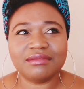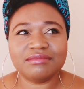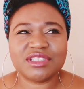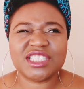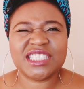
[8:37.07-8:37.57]

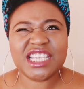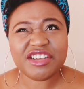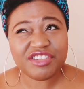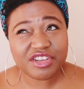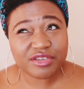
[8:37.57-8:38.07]

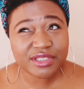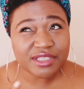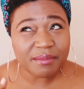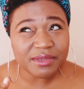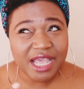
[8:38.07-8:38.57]
cereals
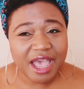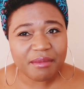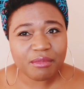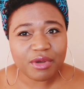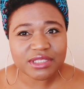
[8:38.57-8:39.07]

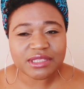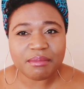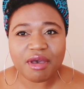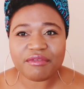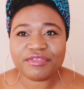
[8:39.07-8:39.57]
sometime once a
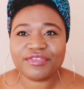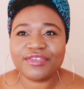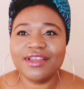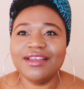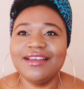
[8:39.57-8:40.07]
month.
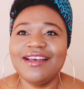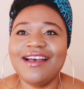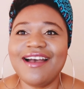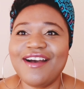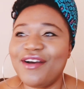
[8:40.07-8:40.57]

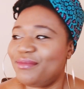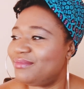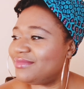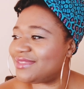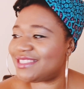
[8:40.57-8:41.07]
Oh,
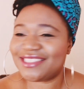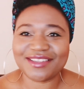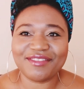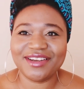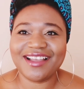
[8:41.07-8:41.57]

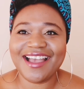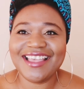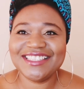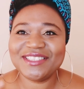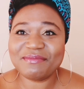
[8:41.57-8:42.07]
sorry
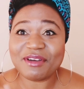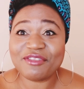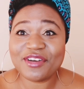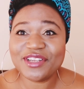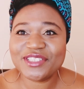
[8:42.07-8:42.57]
guys, my
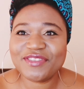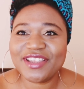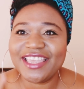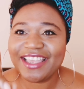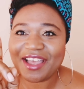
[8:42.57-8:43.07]
phone is
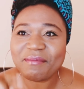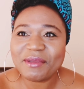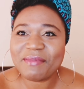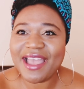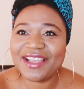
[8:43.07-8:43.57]
ringing. I'll be
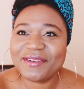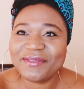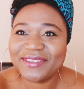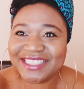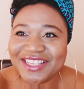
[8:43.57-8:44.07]
back,
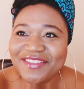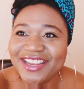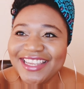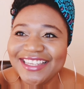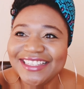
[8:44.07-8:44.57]

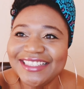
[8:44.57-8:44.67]
sorry.